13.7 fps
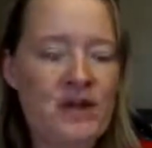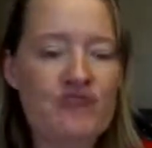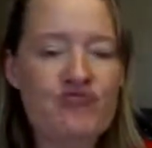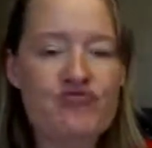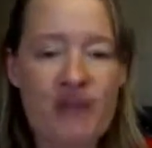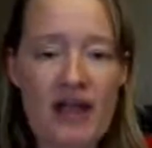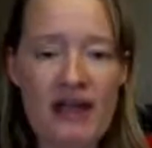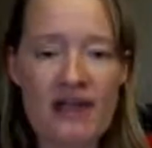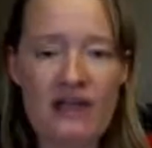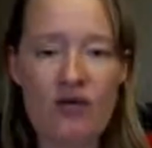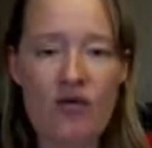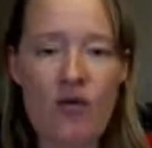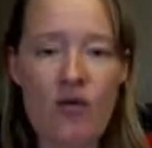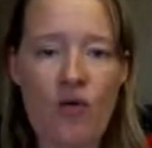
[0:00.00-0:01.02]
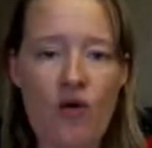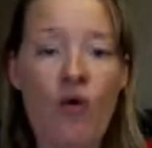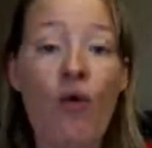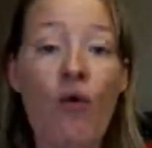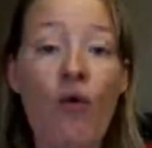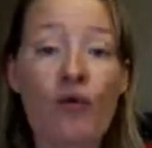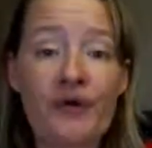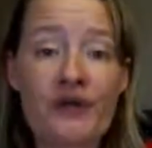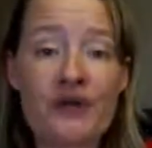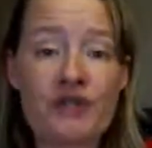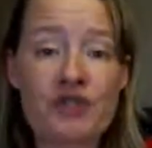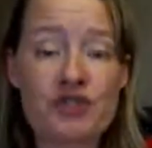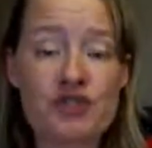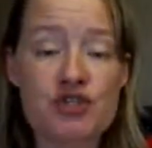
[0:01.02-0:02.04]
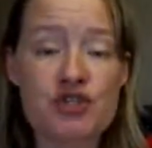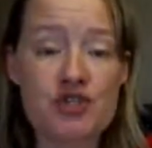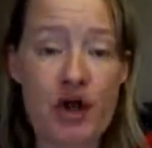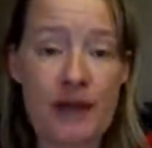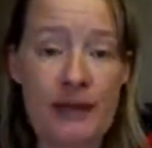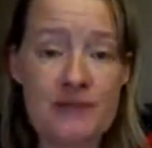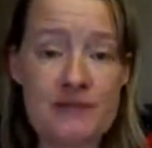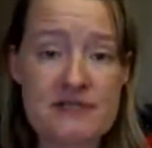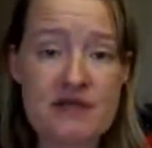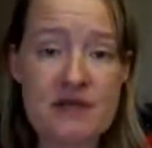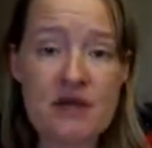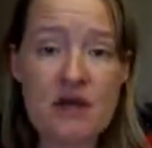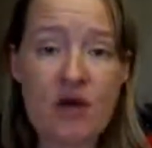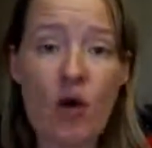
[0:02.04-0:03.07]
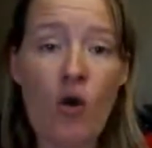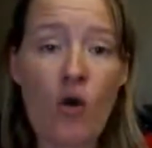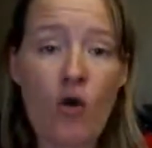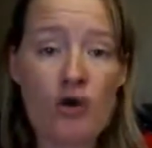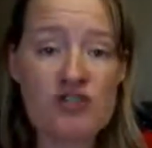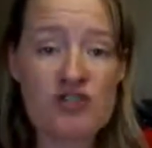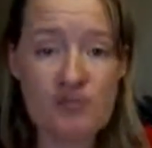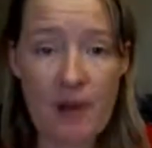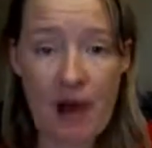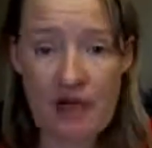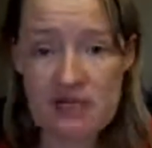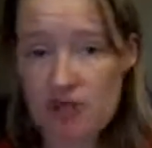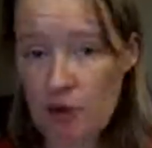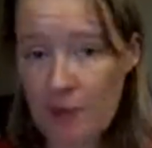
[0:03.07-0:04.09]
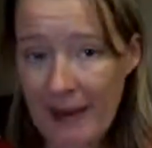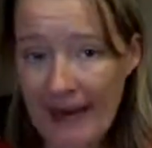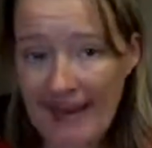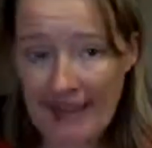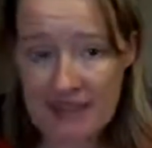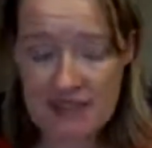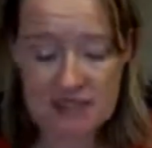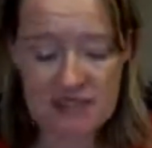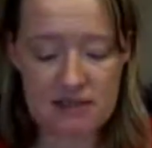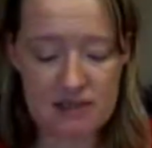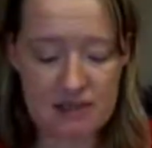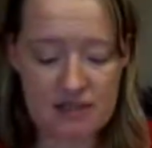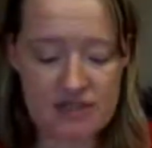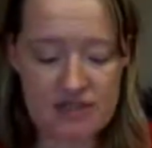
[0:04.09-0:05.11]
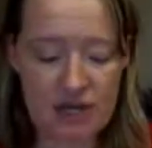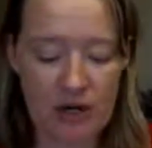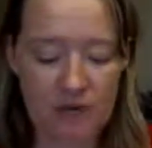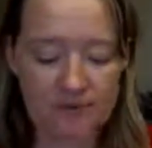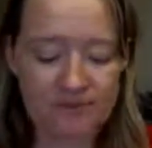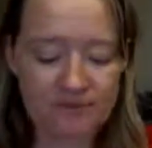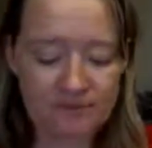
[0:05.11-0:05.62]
red or orange stripes or spots or bands in the stone.